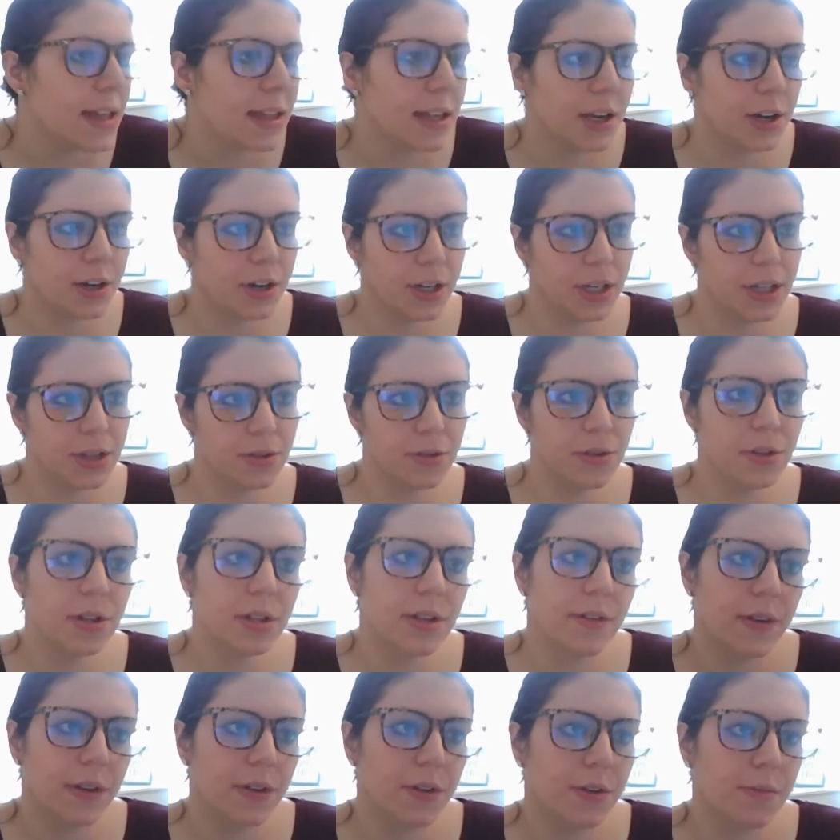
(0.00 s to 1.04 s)
They hurried through the
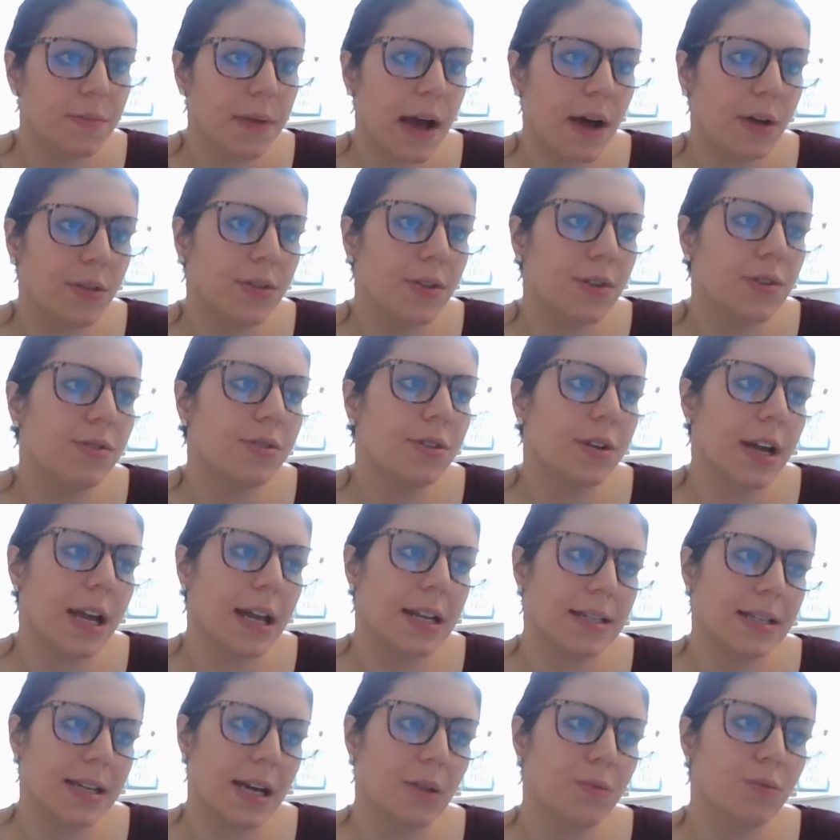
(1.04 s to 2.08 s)
living room, out the door,
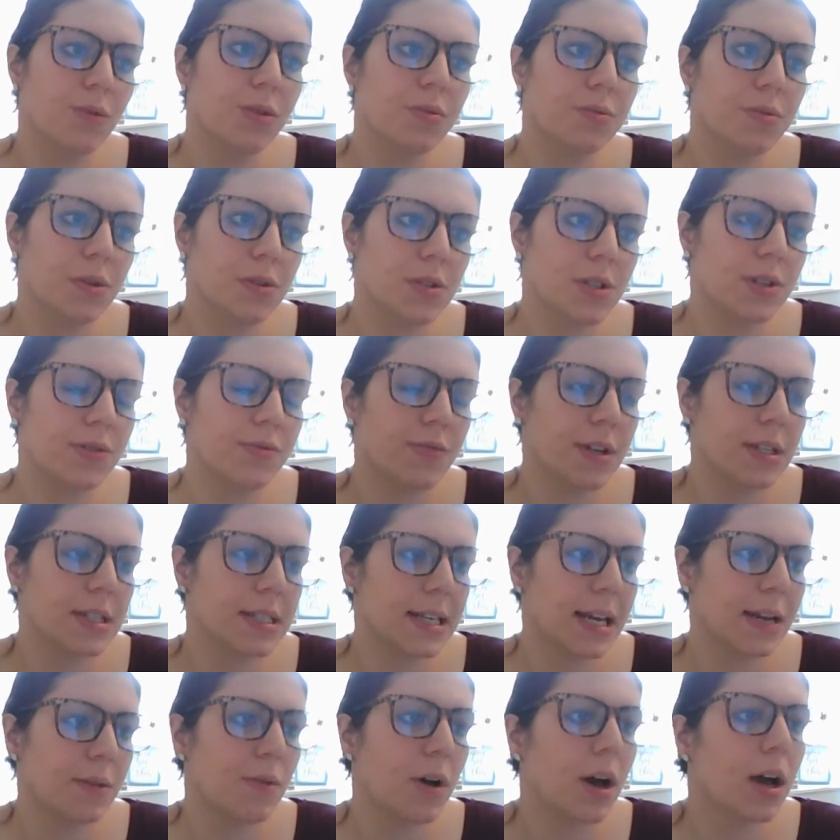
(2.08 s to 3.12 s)
and down Ruth Rose's front
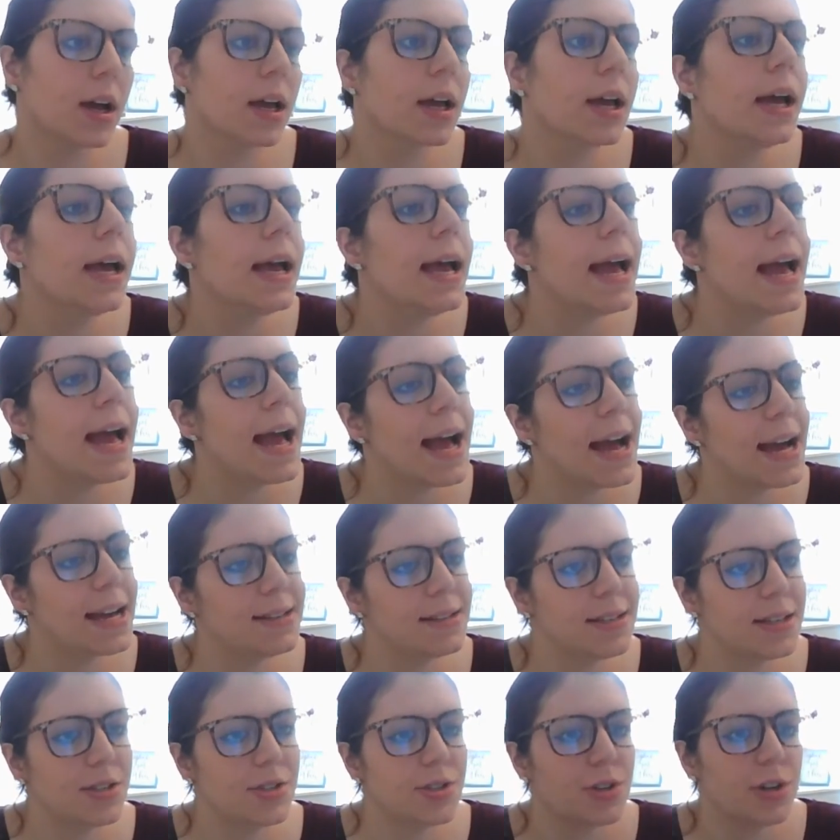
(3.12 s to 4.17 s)
sidewalk.
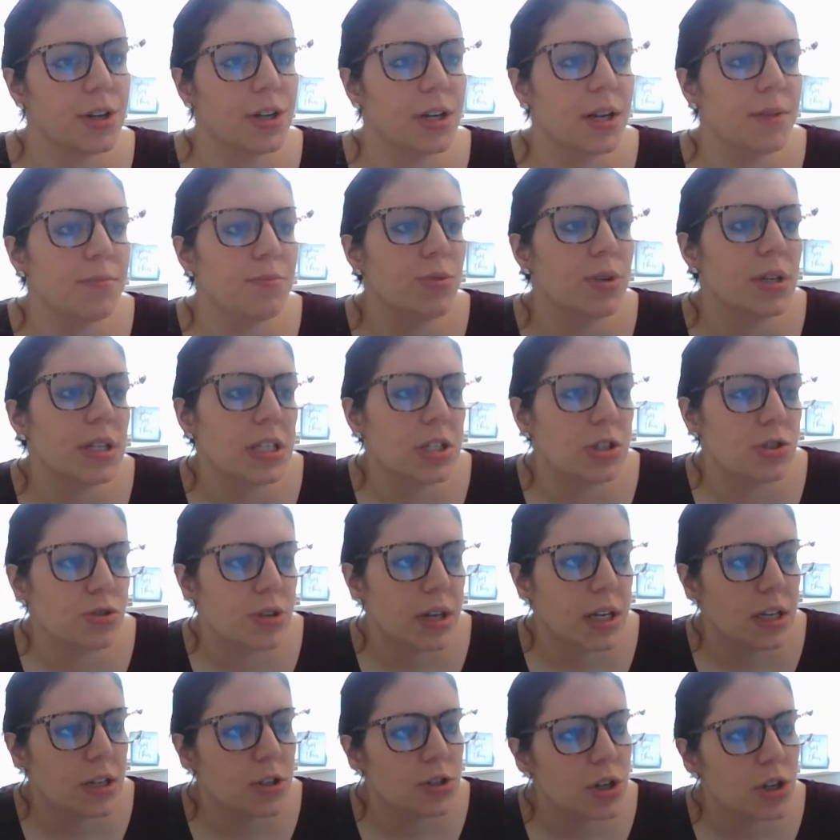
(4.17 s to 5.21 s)
As they started up Woody
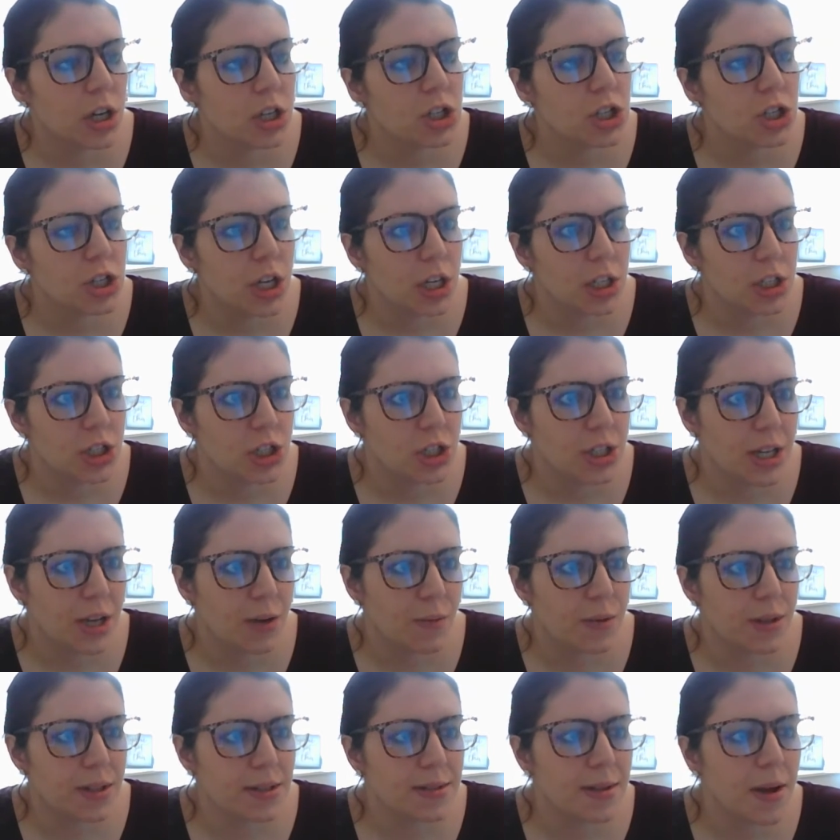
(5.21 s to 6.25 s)
Street, Josh nudged
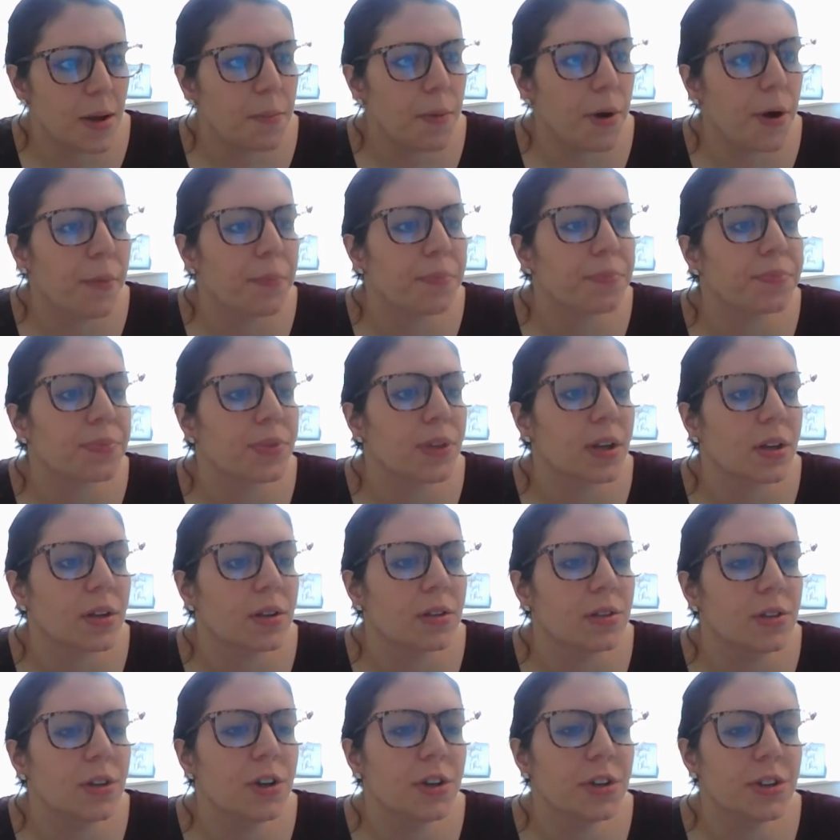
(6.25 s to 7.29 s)
Dink with his elbow.
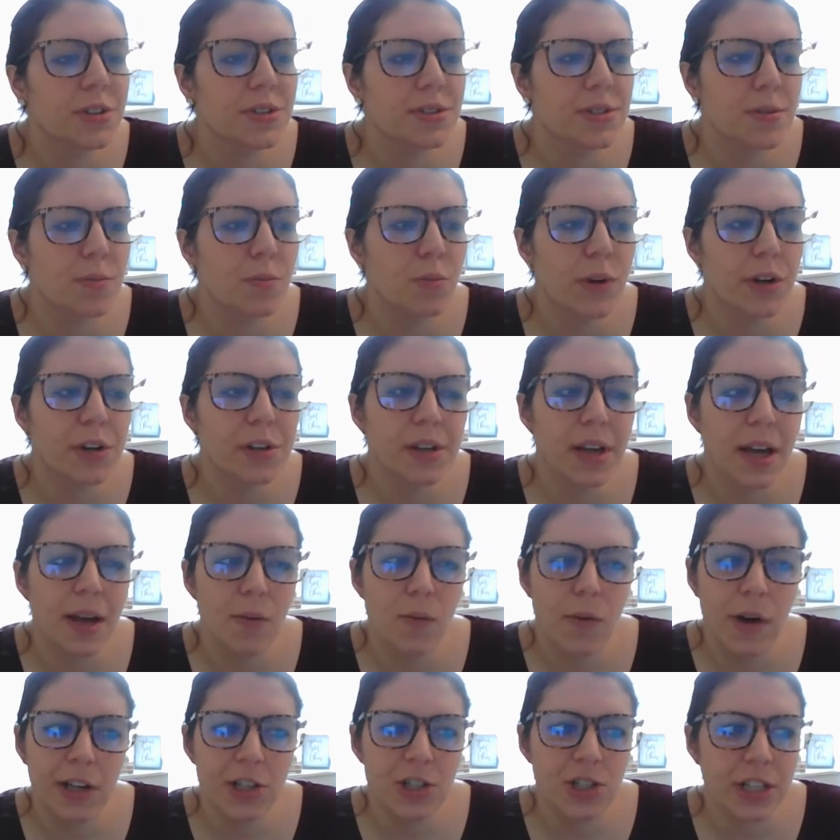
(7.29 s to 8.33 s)
Look, there's some weird guy
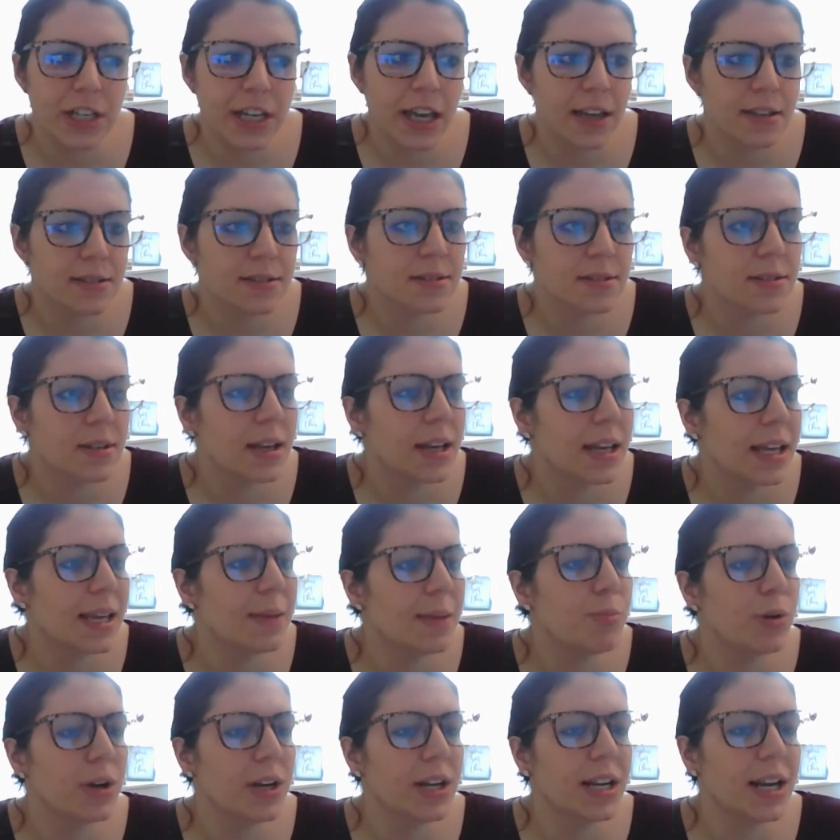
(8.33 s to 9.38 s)
watching us.
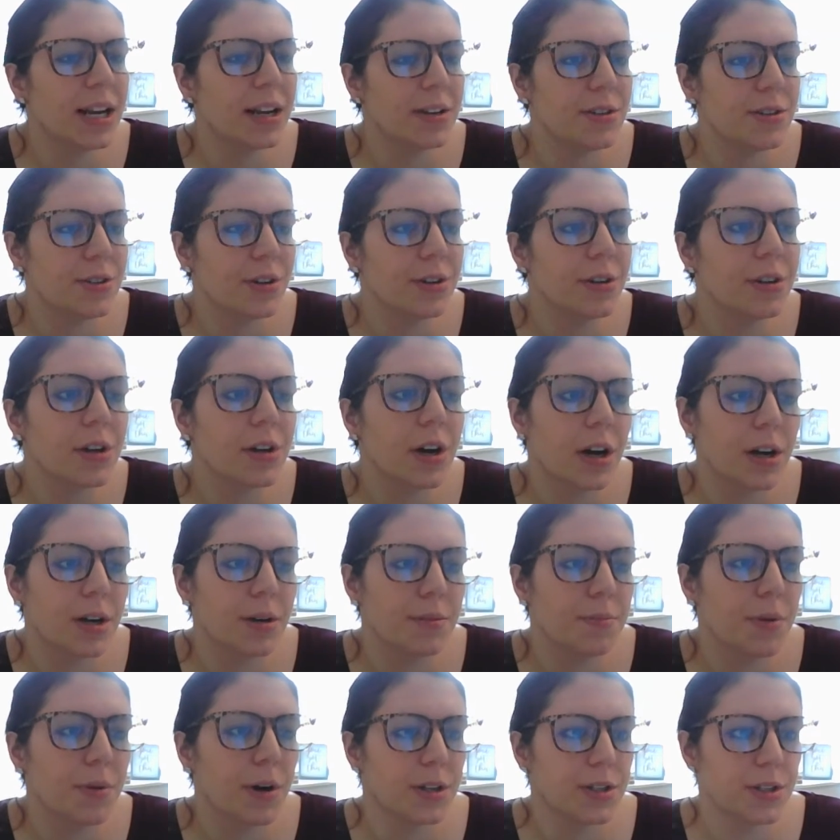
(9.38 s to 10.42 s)
He pointed at a dark
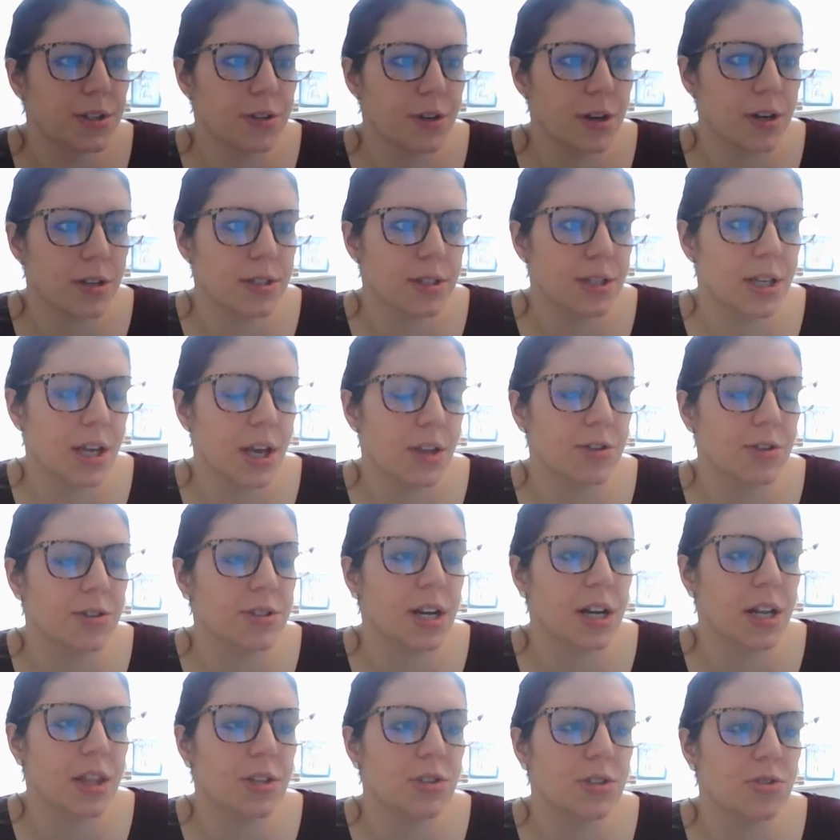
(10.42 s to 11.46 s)
car parked across the other
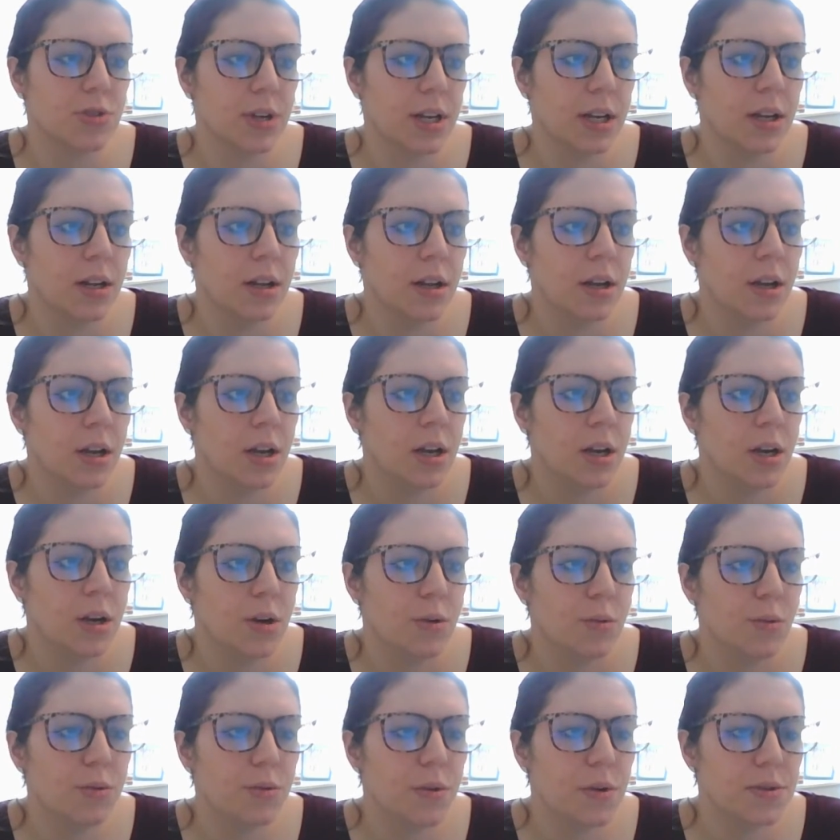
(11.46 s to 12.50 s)
side of the street.
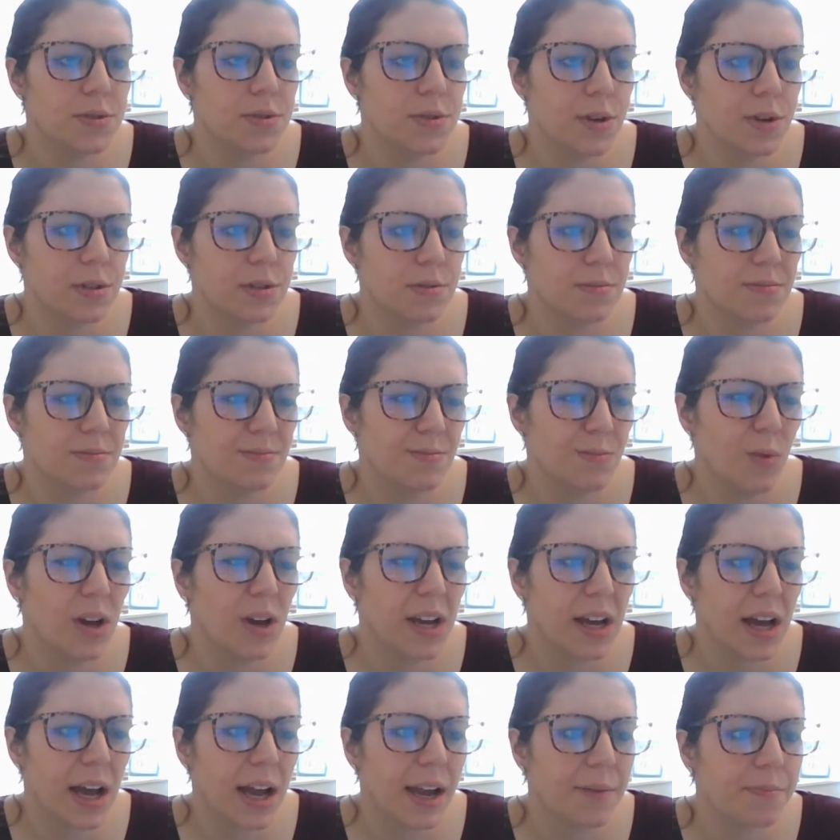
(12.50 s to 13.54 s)
Ruth Rose looked.
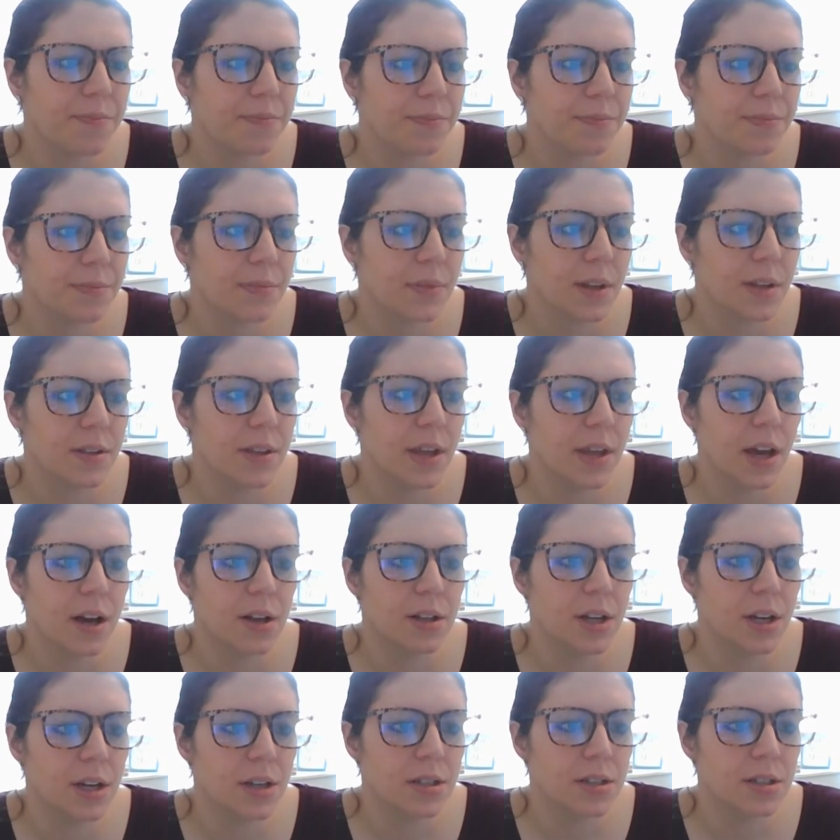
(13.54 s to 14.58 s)
What guy? They all
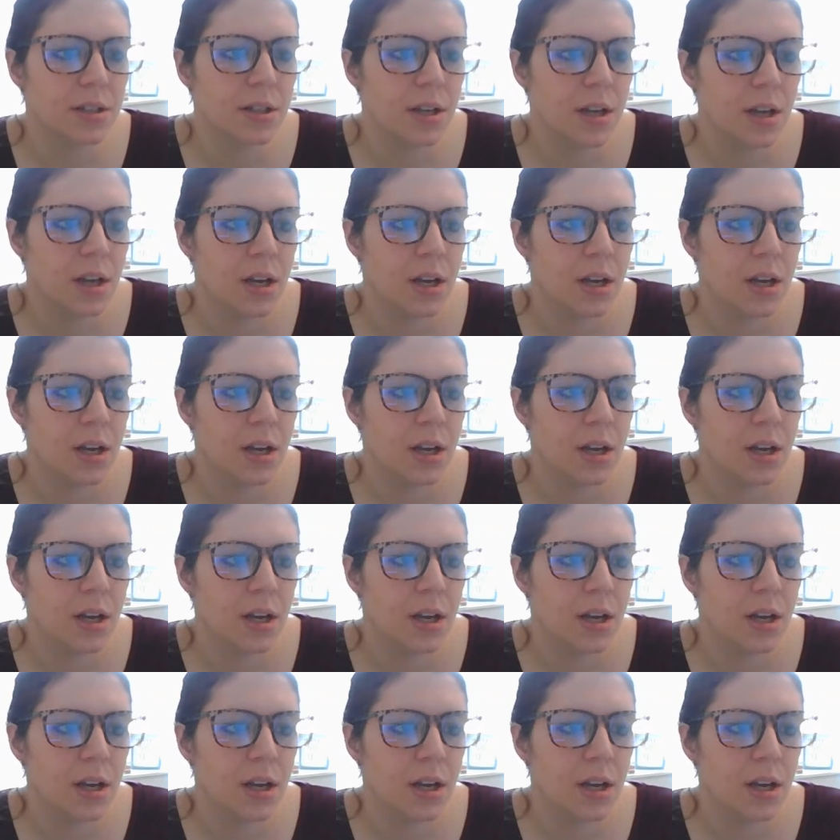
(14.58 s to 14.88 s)
looked.